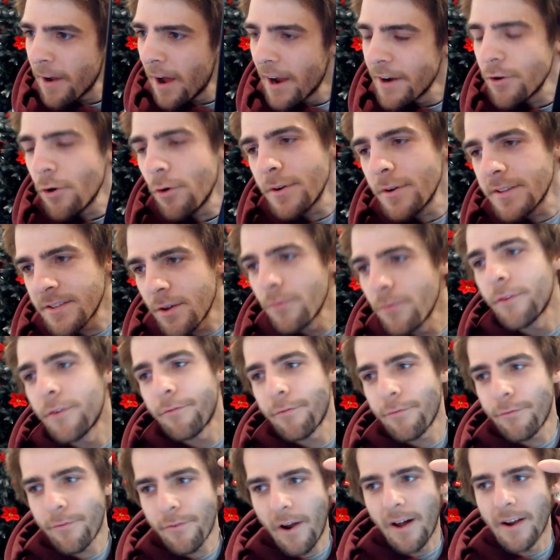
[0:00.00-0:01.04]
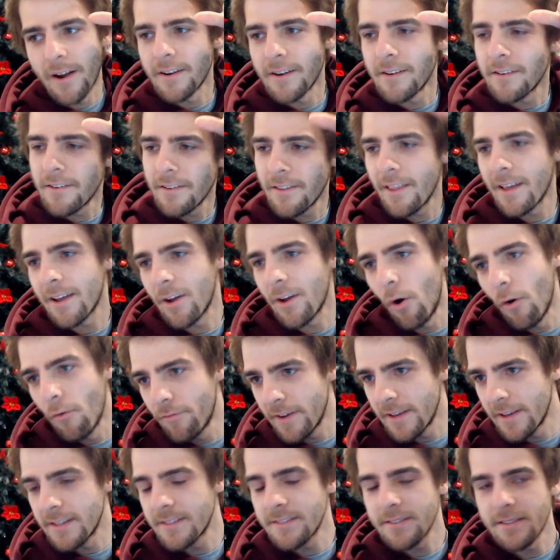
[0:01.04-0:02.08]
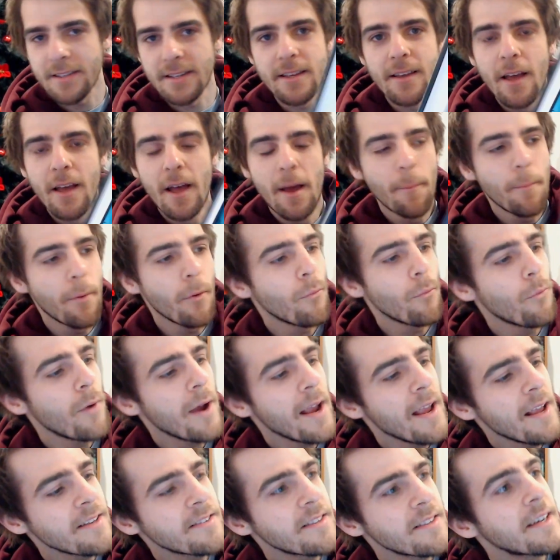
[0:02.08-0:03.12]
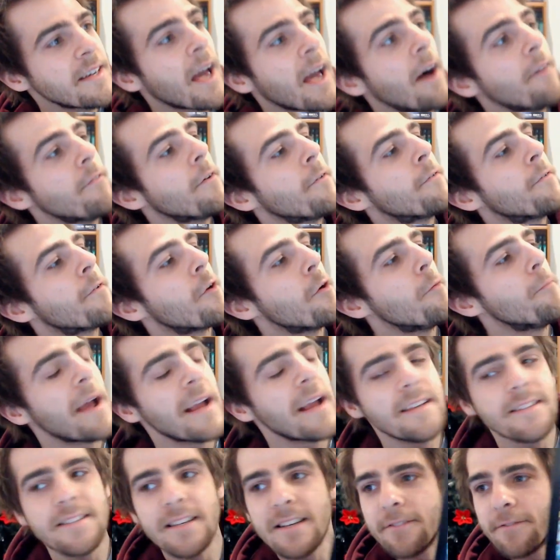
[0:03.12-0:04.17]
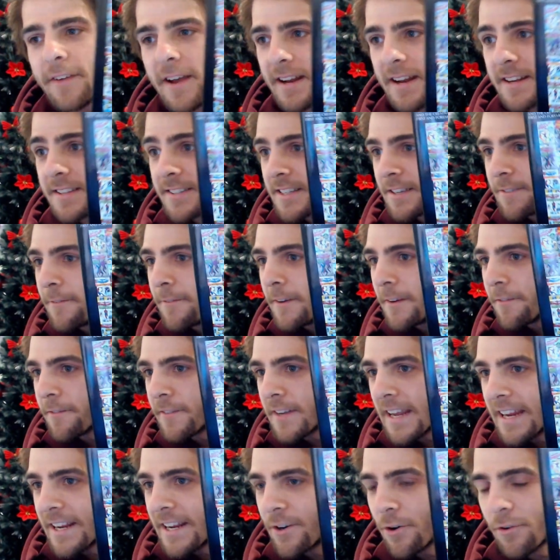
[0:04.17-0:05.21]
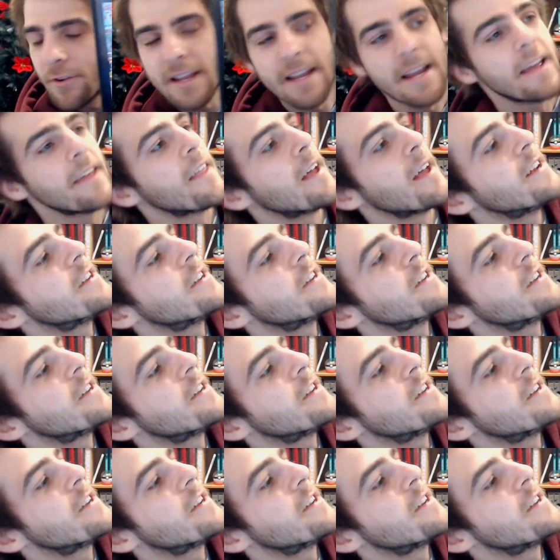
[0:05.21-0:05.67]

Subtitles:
I know it's on the front, like obviously, but where's the cover for Amazing Fantasy 15 on here? They